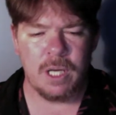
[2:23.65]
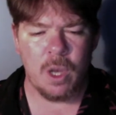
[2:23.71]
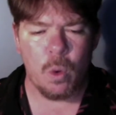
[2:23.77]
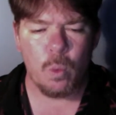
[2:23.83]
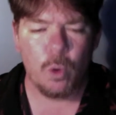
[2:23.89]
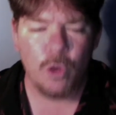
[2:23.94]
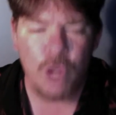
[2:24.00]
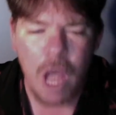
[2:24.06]

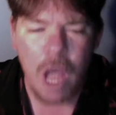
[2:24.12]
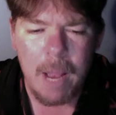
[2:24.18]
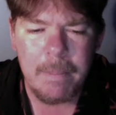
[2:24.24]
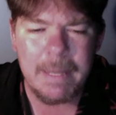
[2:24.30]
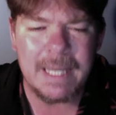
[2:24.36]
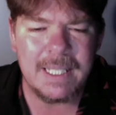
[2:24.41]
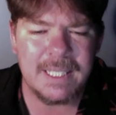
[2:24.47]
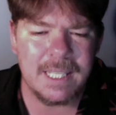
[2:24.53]
will not
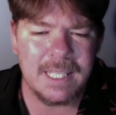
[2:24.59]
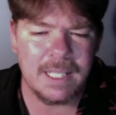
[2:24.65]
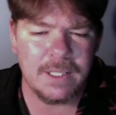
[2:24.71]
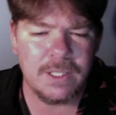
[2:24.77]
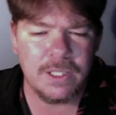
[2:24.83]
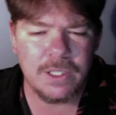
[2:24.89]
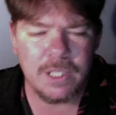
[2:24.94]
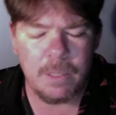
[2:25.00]
make
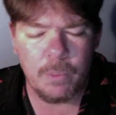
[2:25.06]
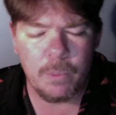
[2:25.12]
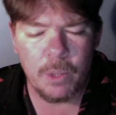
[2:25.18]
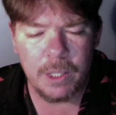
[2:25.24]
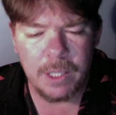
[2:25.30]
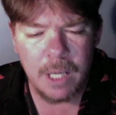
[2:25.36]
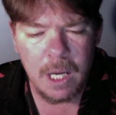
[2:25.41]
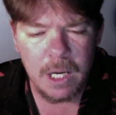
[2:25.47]
sense to
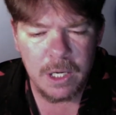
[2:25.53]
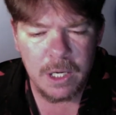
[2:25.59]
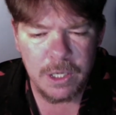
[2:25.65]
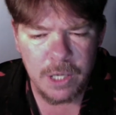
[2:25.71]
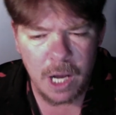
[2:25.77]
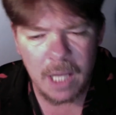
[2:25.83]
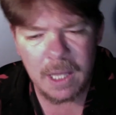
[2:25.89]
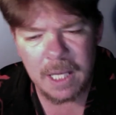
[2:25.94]
someone
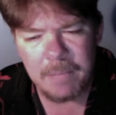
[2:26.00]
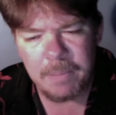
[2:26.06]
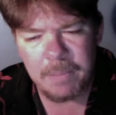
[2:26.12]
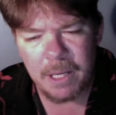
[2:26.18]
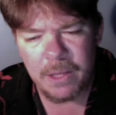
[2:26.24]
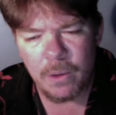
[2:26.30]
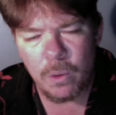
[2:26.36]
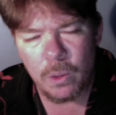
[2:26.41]
not led
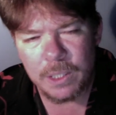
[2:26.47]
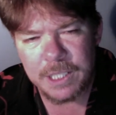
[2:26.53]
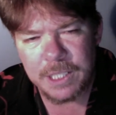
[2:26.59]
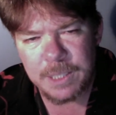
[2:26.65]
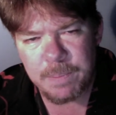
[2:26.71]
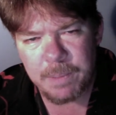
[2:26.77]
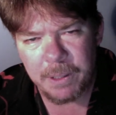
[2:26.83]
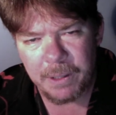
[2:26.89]
by the Holy
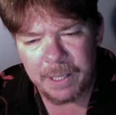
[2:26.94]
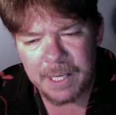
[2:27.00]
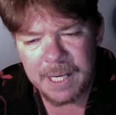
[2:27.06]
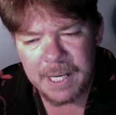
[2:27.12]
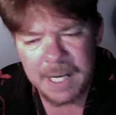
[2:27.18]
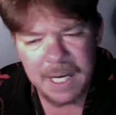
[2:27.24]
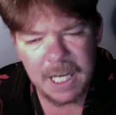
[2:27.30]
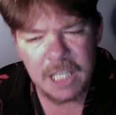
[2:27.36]
Spirit.
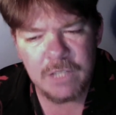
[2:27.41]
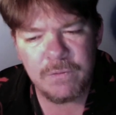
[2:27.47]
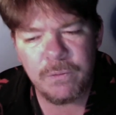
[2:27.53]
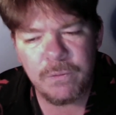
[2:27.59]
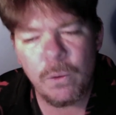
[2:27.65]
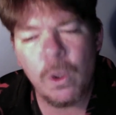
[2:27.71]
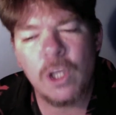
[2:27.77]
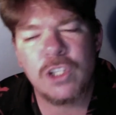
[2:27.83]
It's
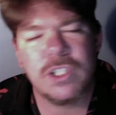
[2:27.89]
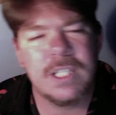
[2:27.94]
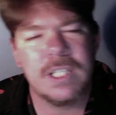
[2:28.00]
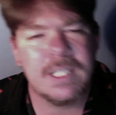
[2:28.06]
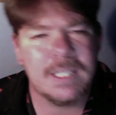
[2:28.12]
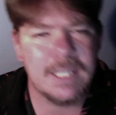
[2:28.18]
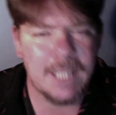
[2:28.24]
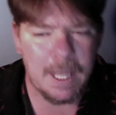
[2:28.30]

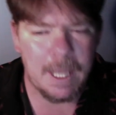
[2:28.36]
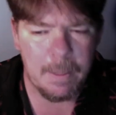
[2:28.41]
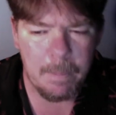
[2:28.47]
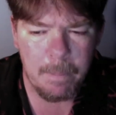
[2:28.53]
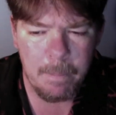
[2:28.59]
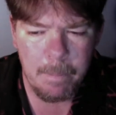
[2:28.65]
foolishness to them.